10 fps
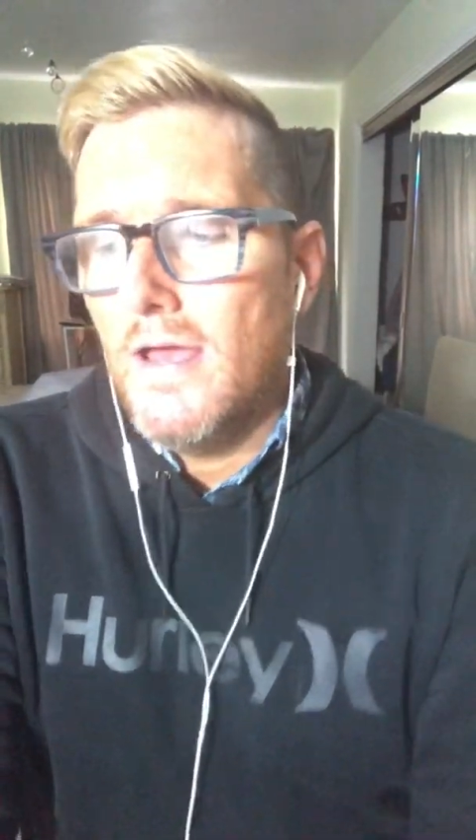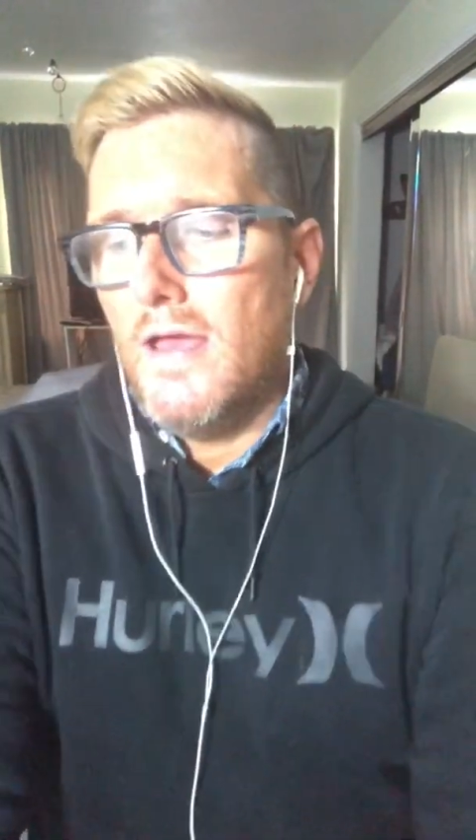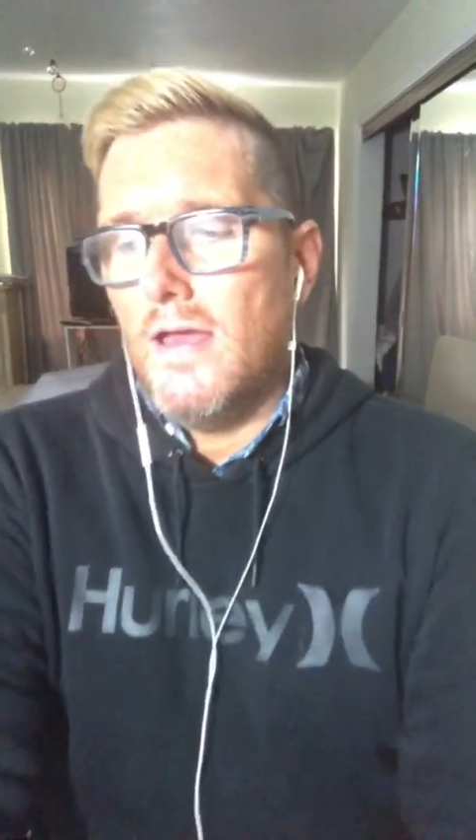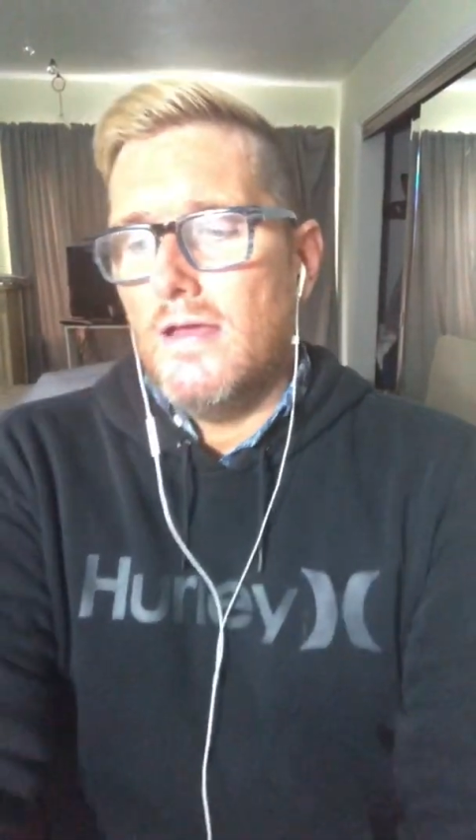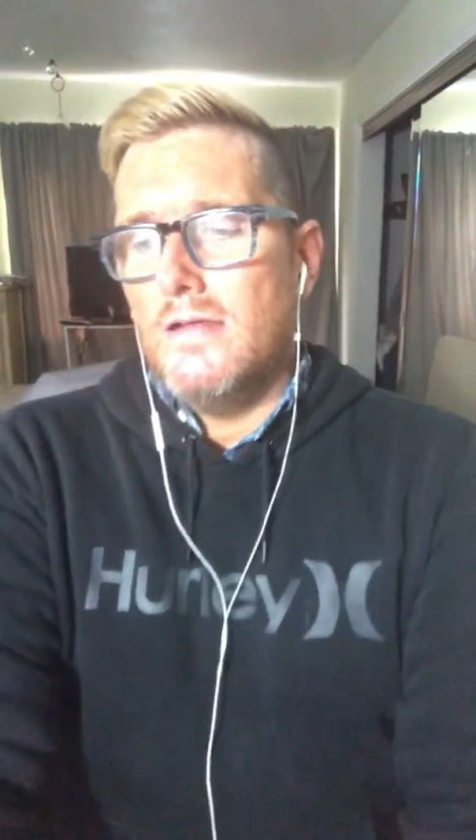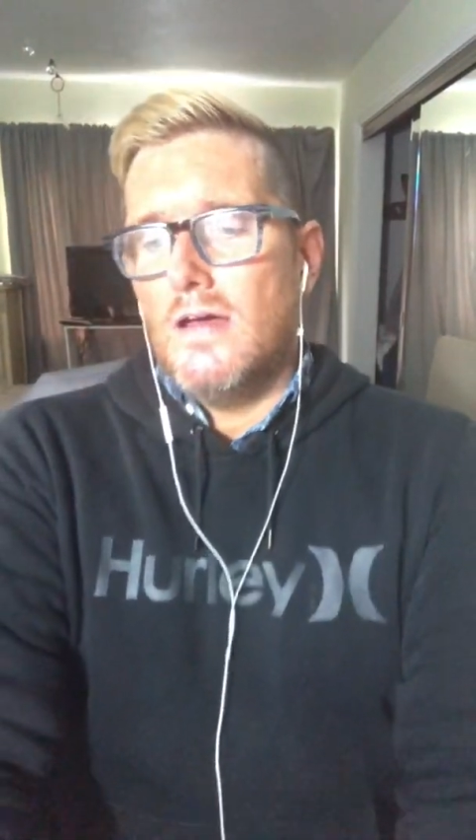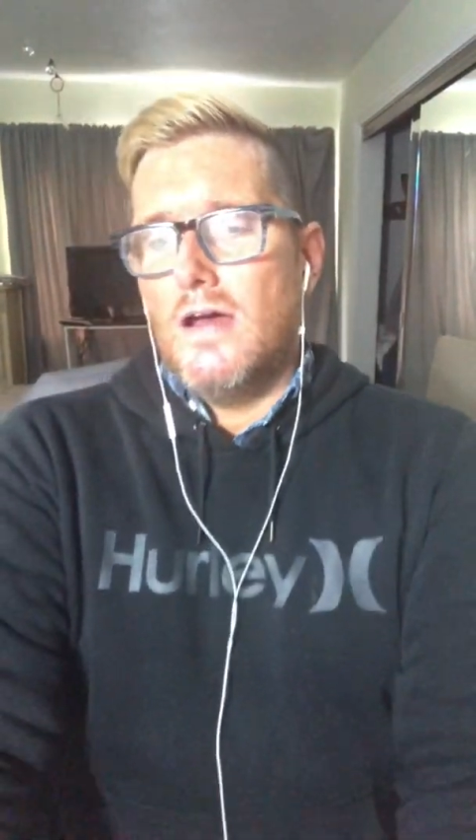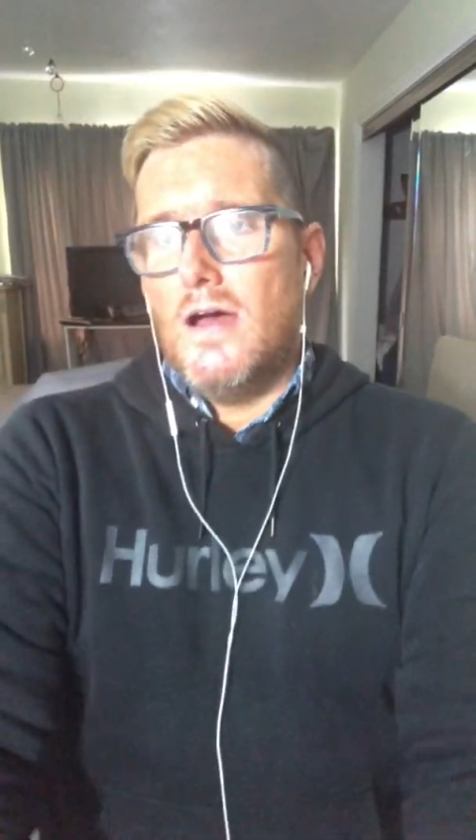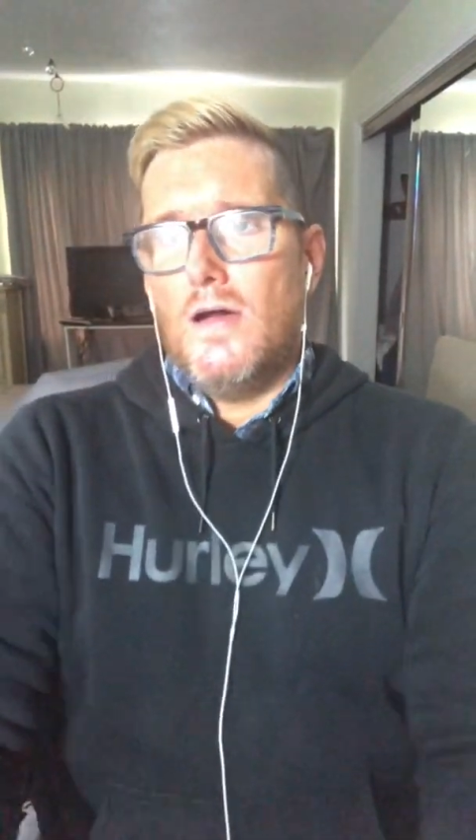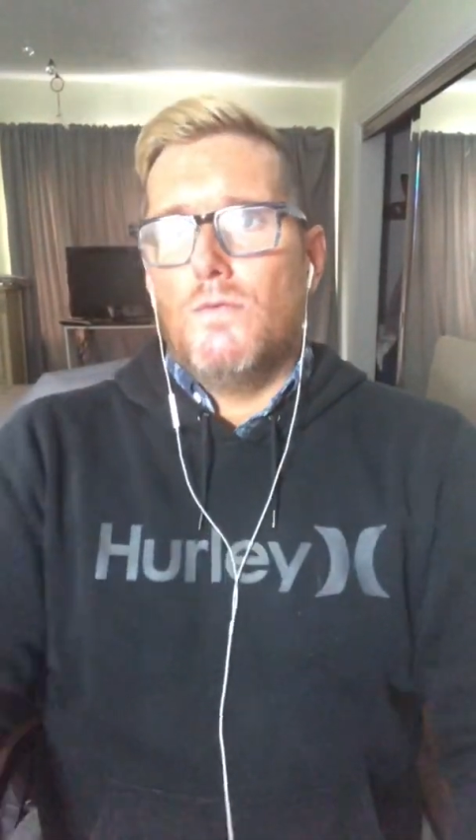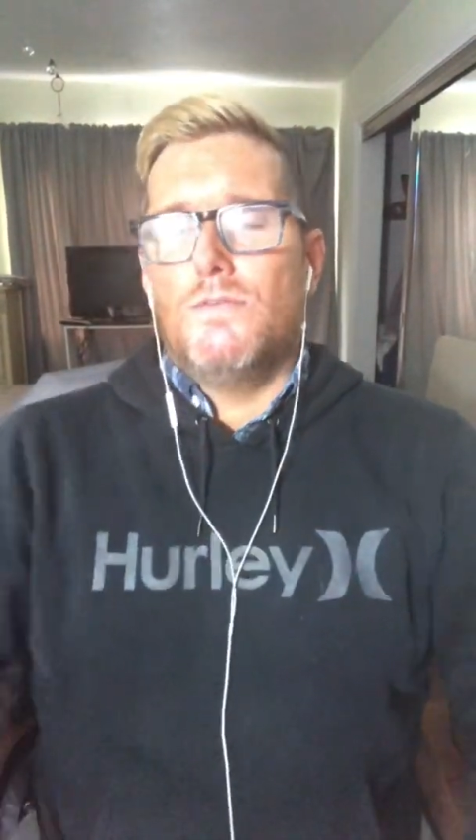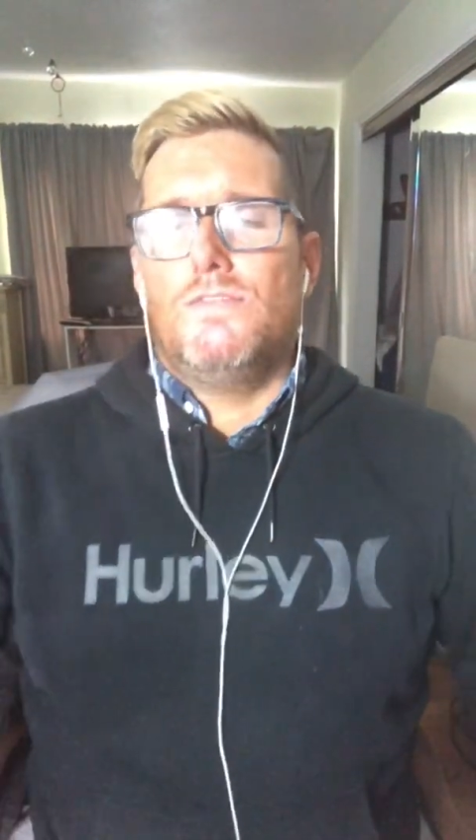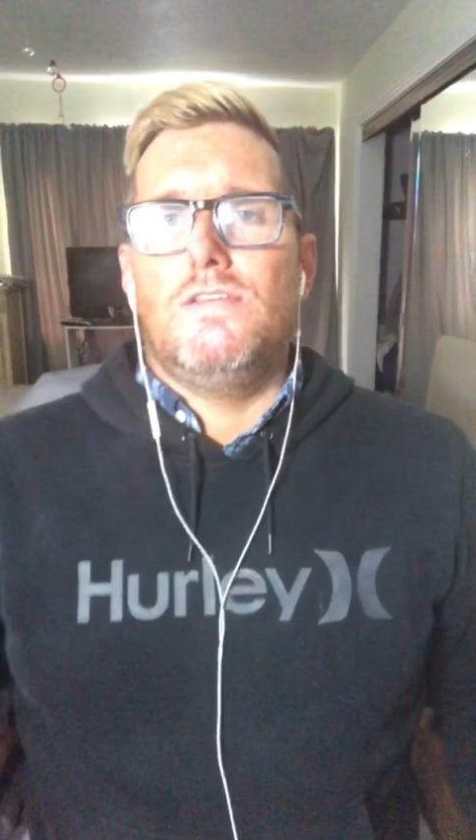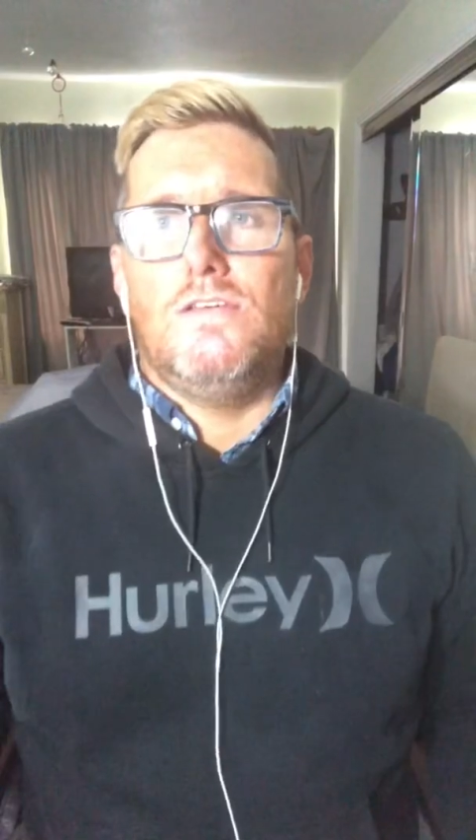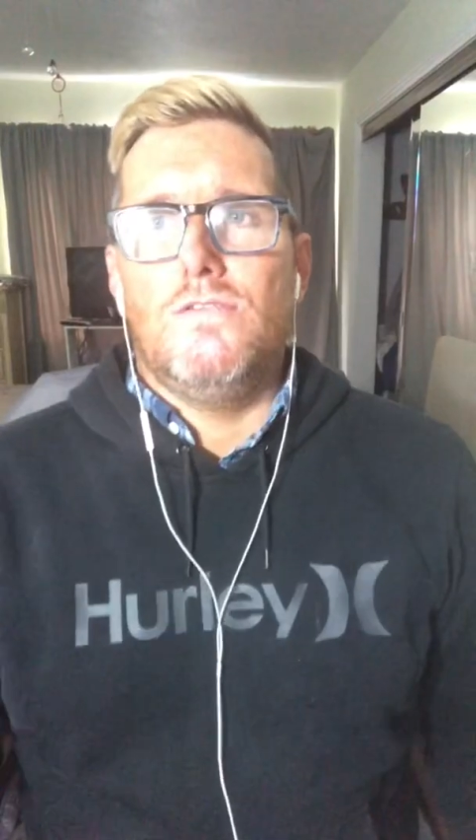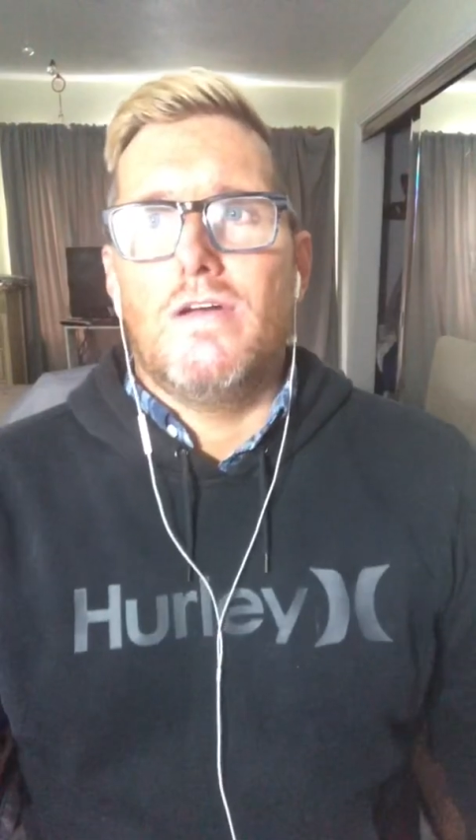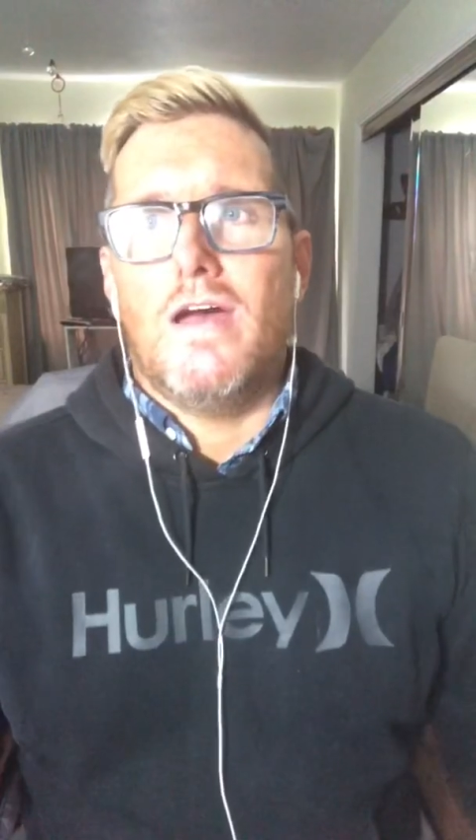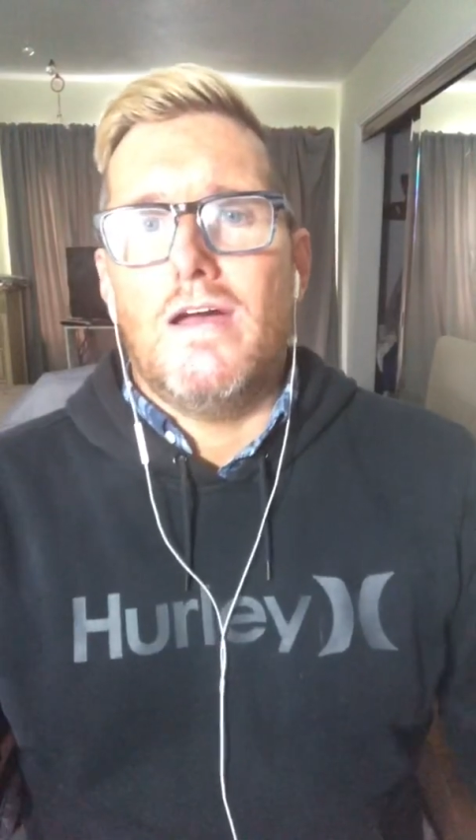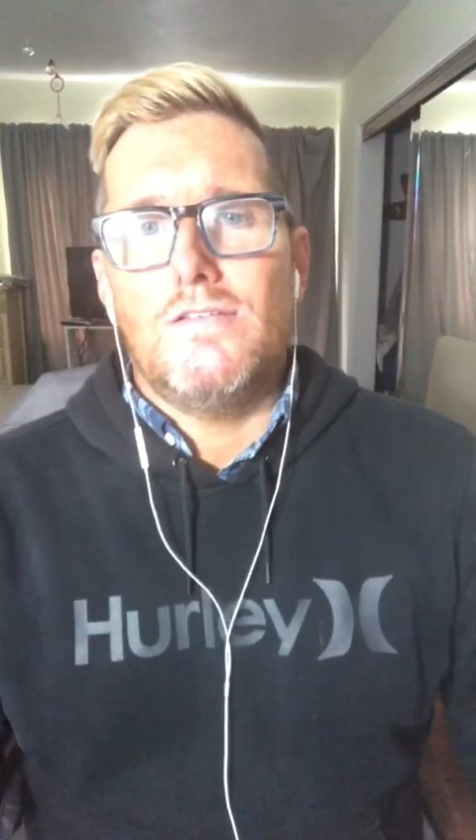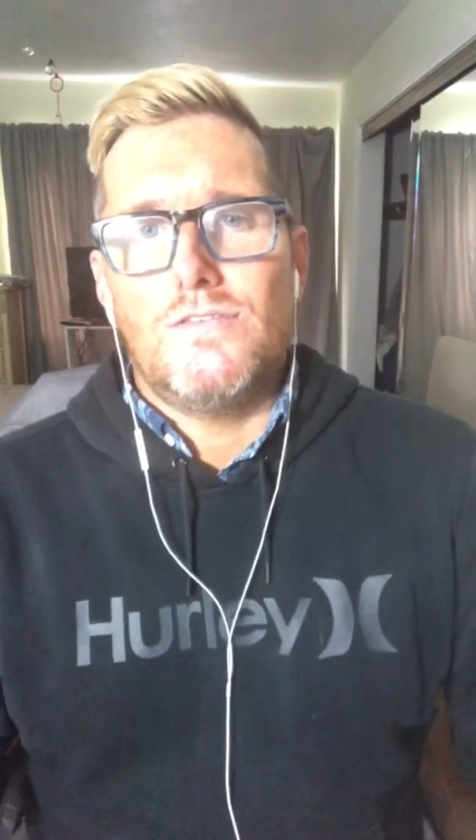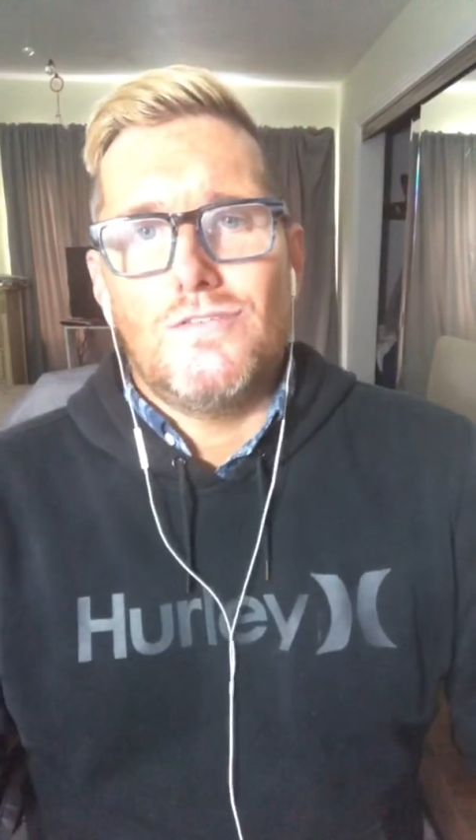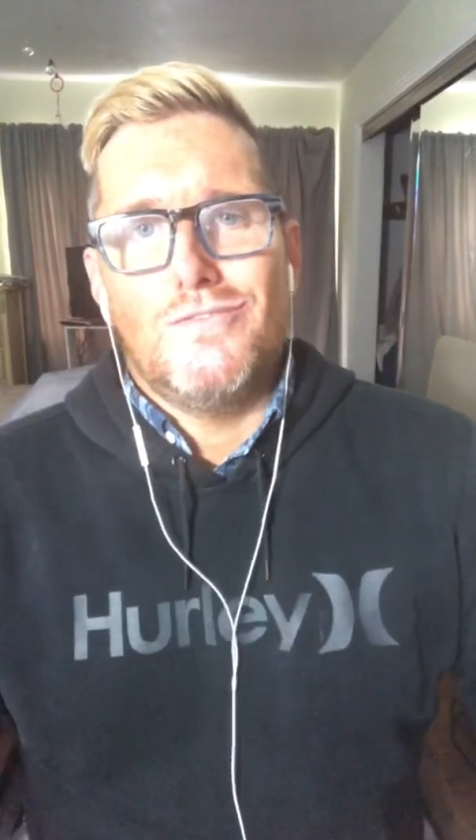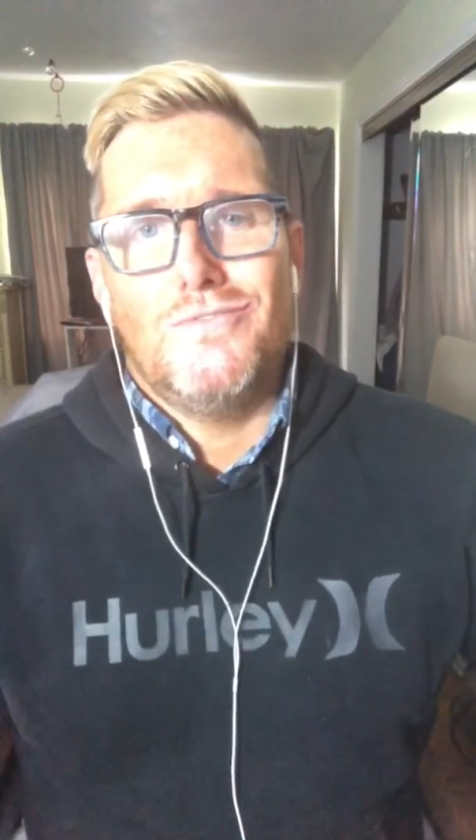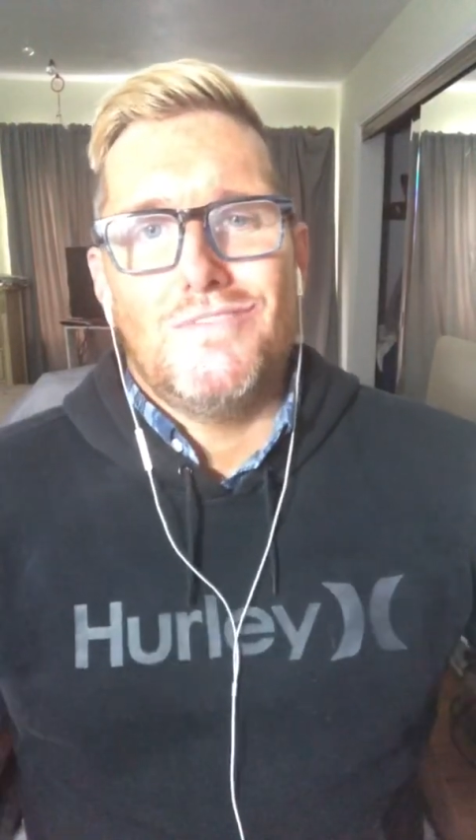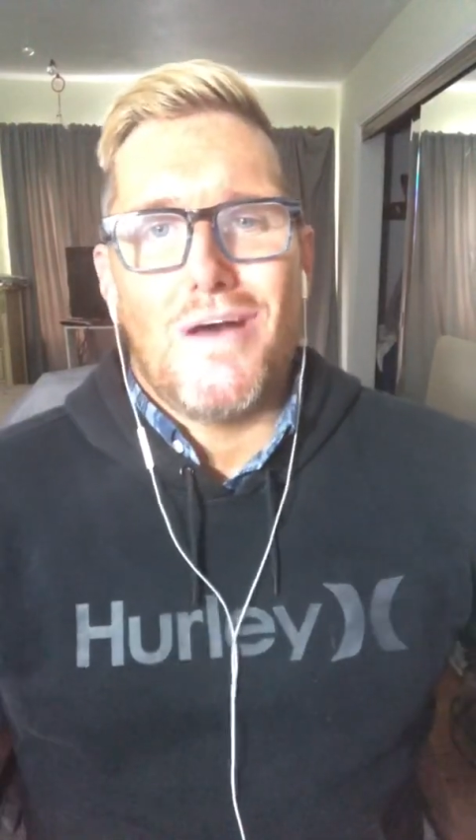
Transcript: And I will see you guys soon.